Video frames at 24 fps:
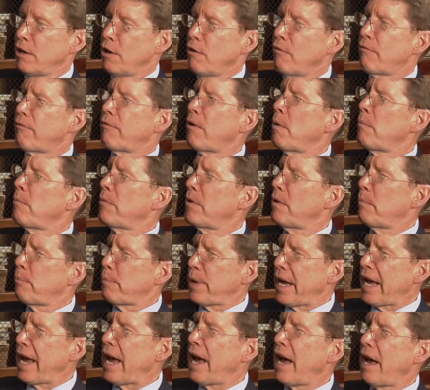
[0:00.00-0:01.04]
from the
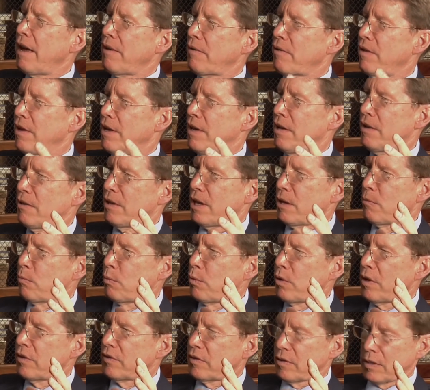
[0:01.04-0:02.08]
path that
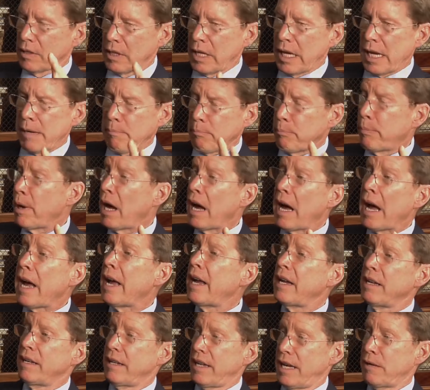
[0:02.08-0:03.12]
was laid
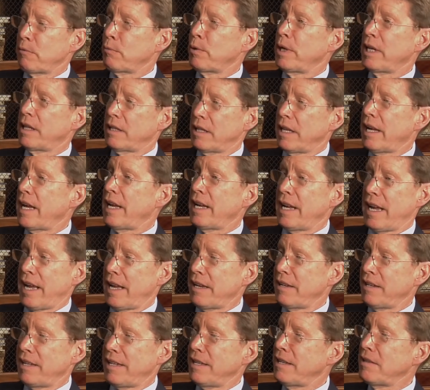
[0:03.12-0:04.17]
by Henry Clay
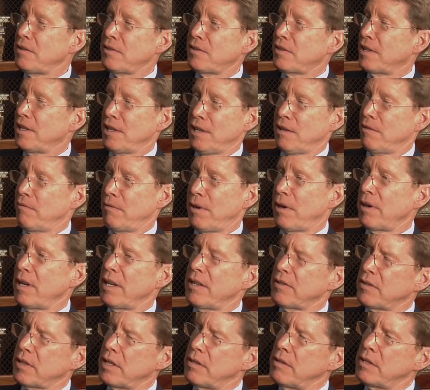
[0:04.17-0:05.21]
and his
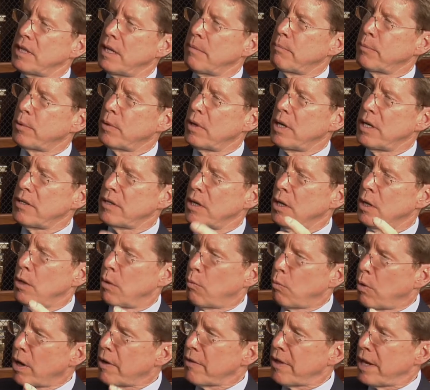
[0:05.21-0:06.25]
various contemporaries,
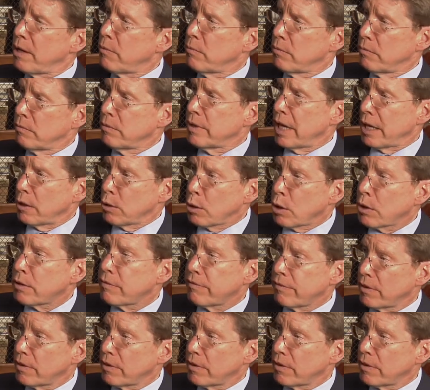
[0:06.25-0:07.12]
where they, they looked for